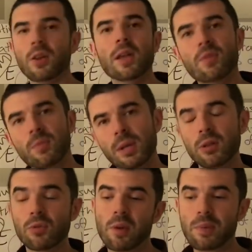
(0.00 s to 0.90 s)
I'll never be
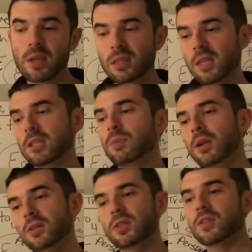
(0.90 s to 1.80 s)
able to repeat the
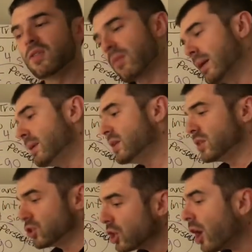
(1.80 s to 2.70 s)
experiences of my
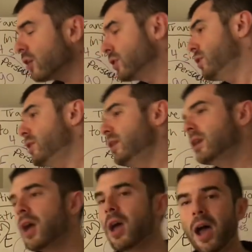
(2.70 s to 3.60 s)
amazing childhood,